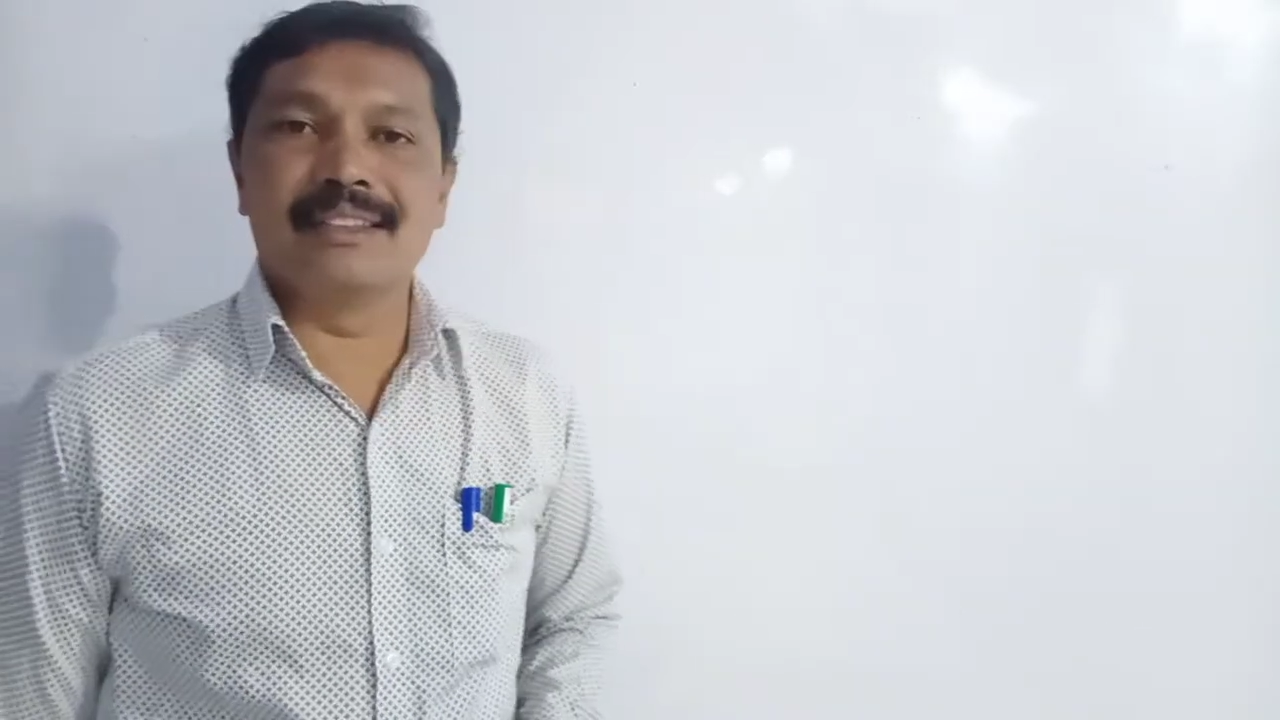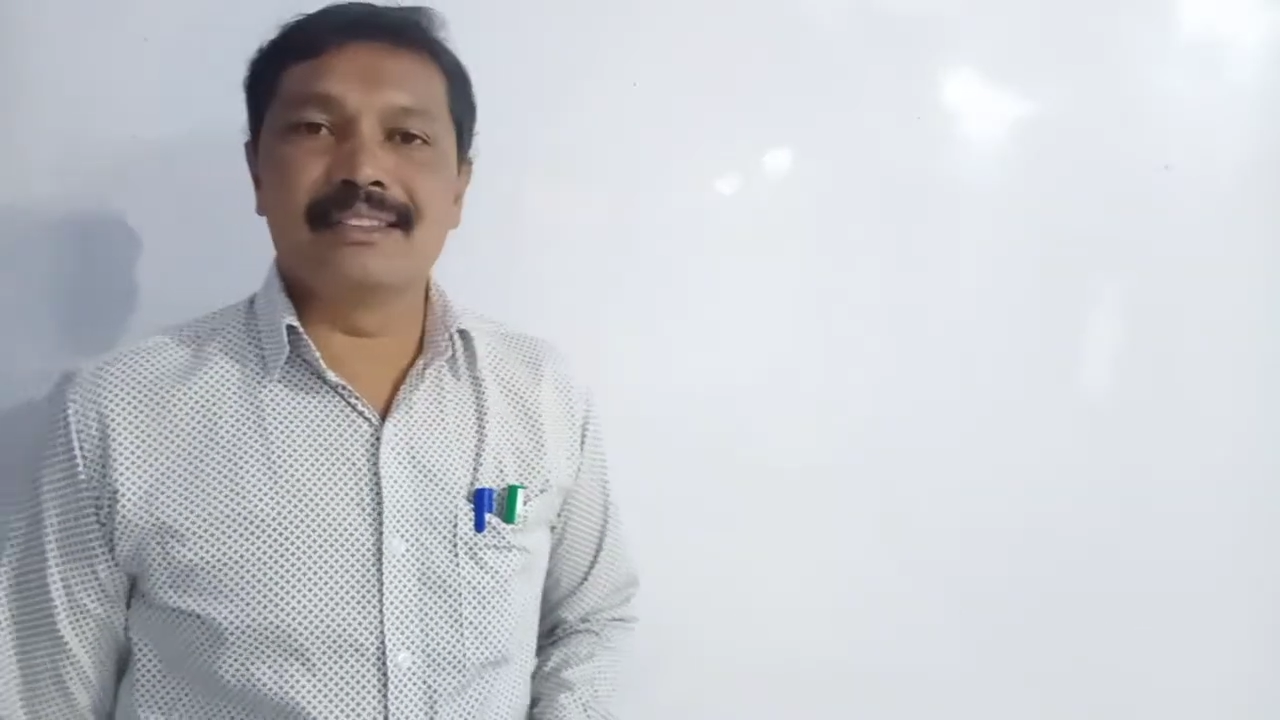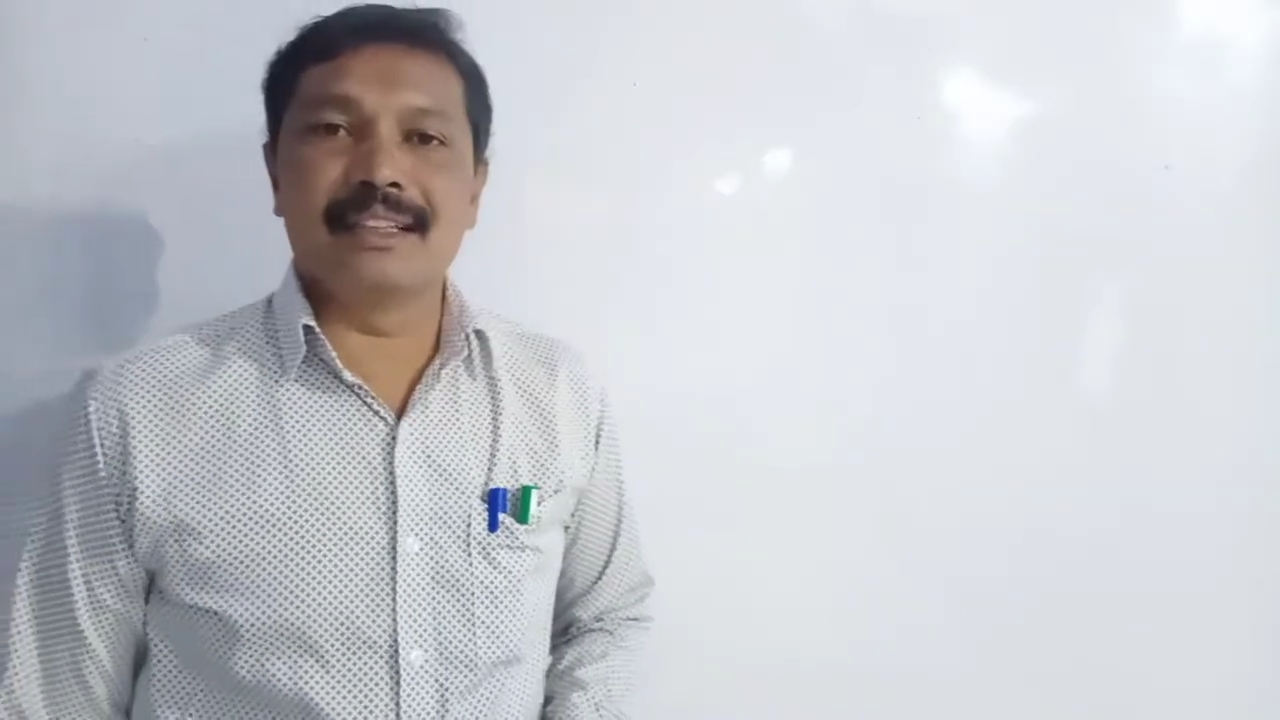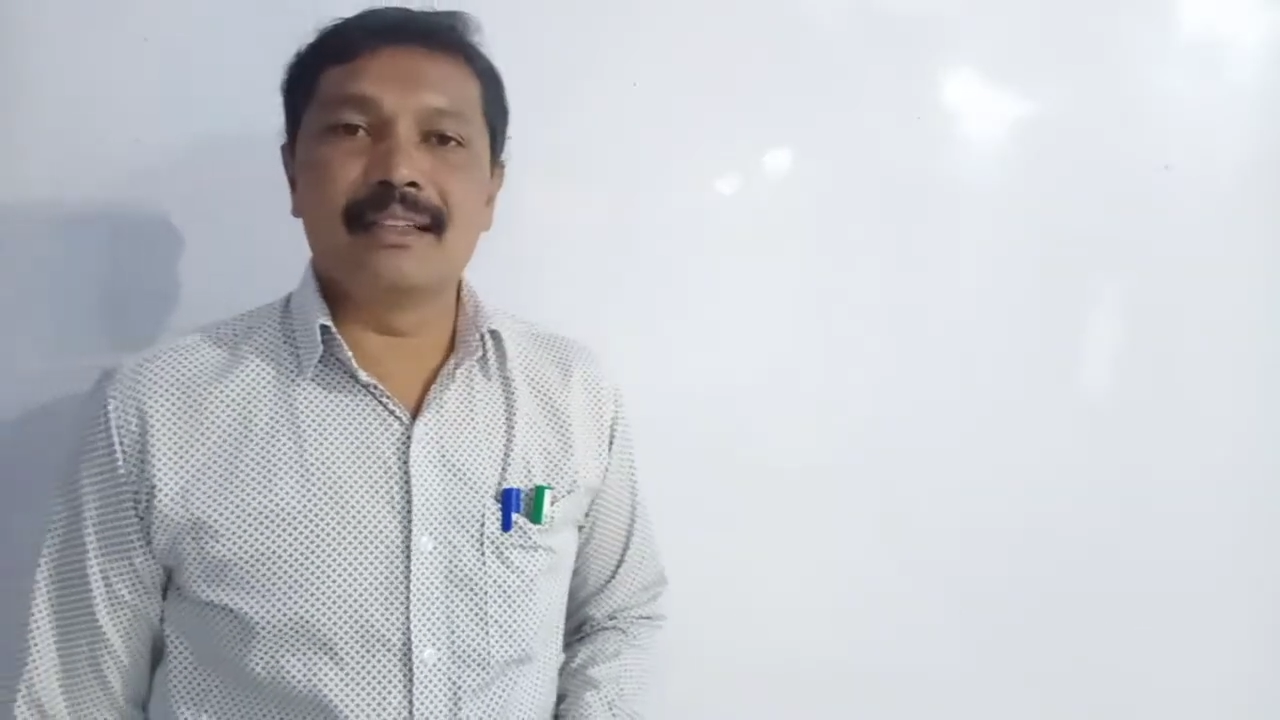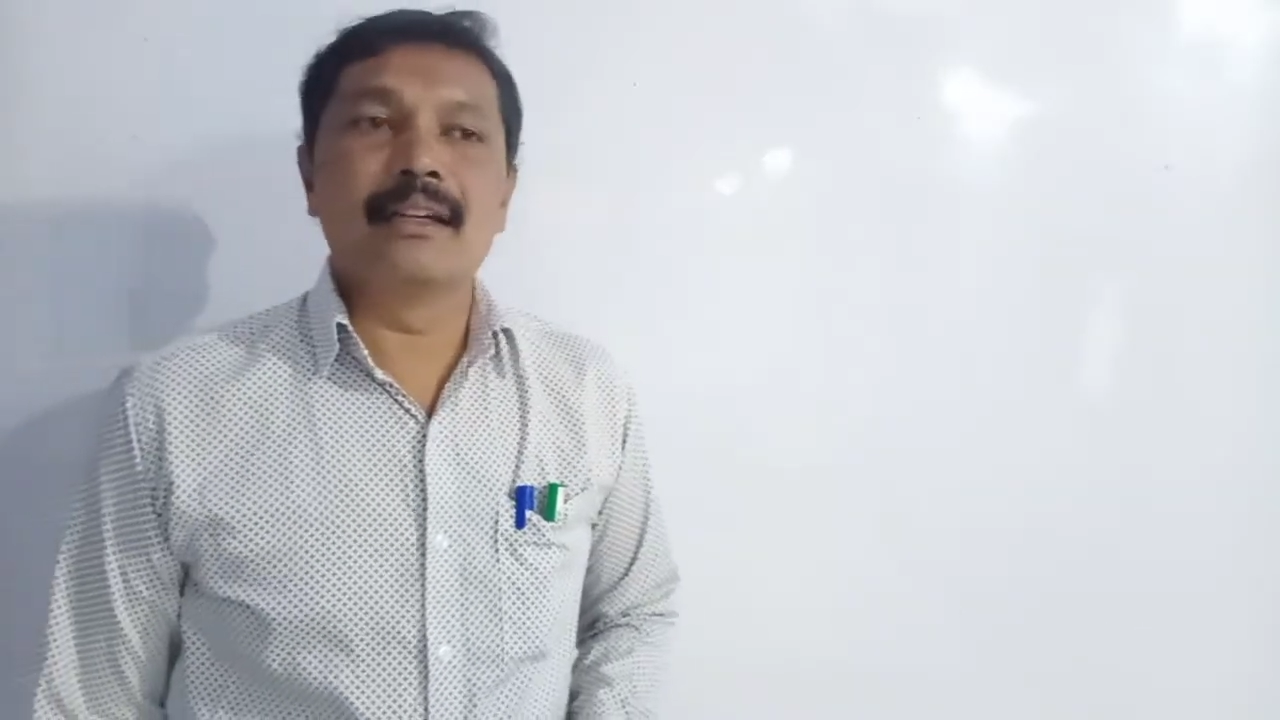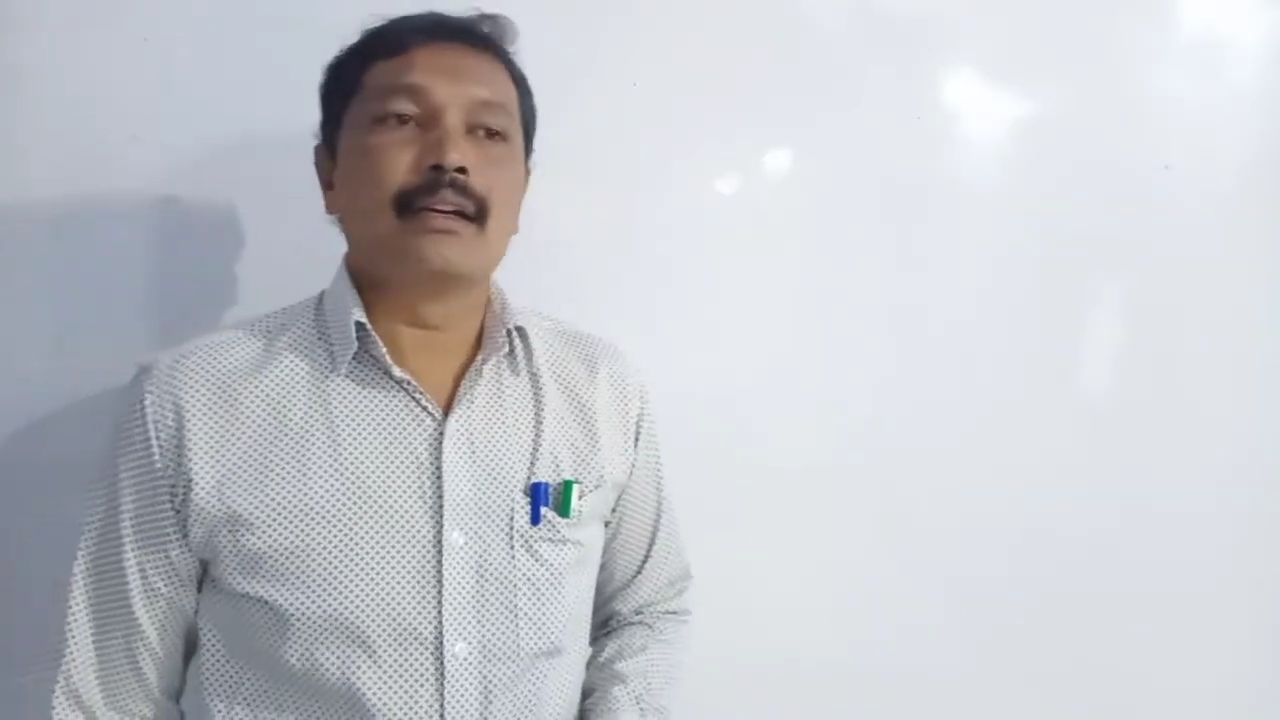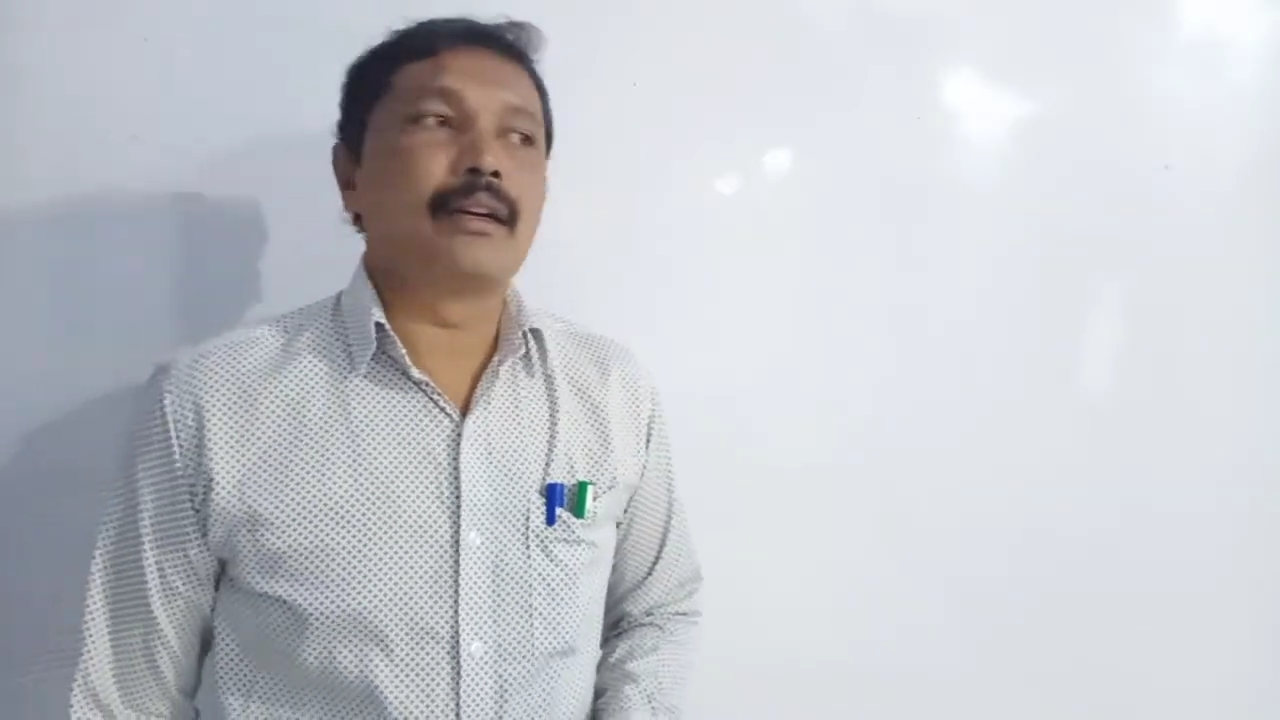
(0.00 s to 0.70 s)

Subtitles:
region